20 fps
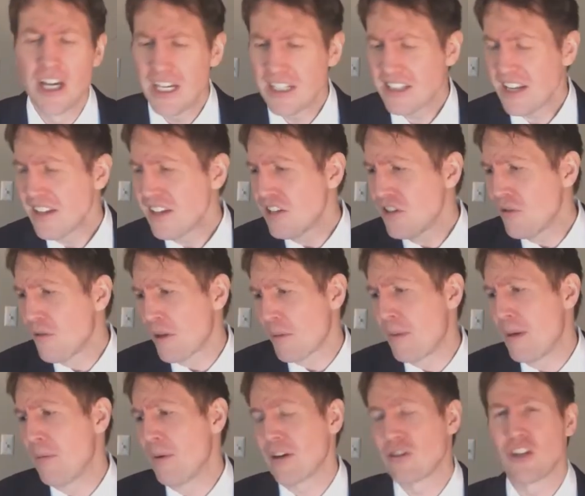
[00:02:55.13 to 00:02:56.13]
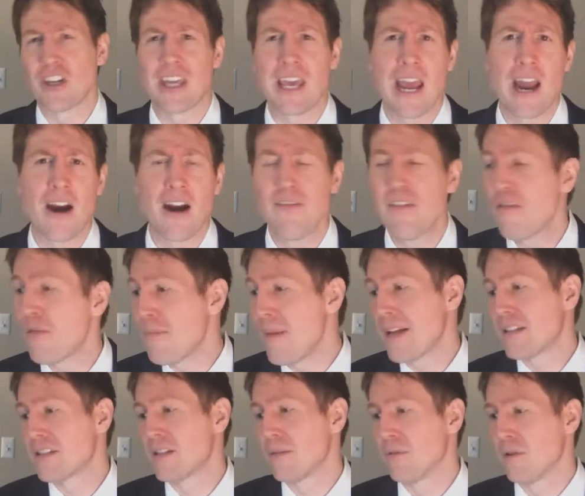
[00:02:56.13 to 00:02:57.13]
It's nothing to do with like people actually care. I've never
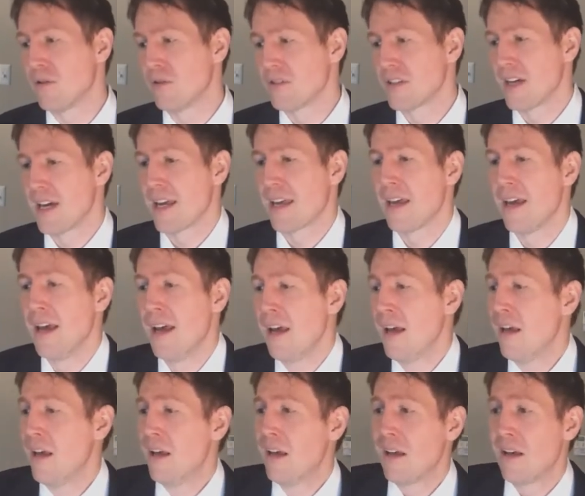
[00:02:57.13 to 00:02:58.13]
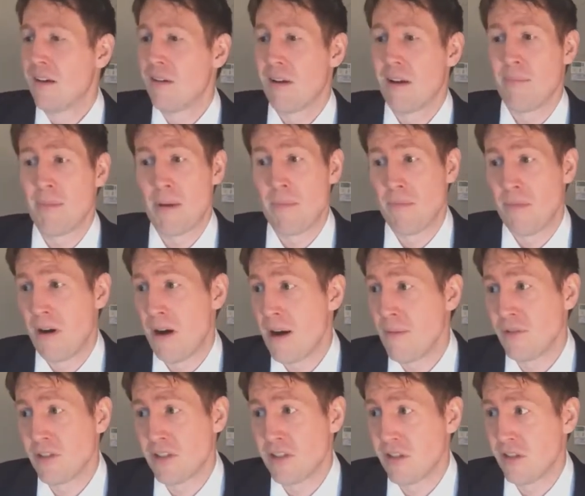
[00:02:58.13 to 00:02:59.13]
met someone who's like, you uh, know, my
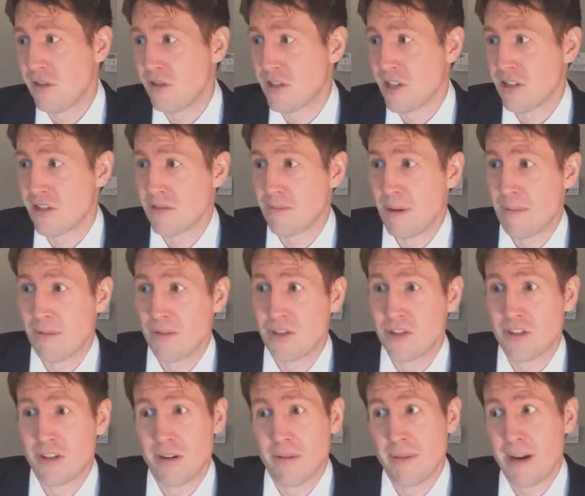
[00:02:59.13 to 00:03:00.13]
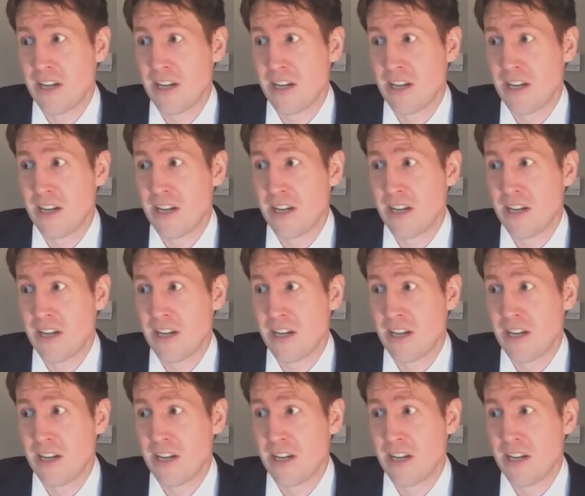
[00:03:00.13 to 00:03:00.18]
mom used to use Jemima syrup.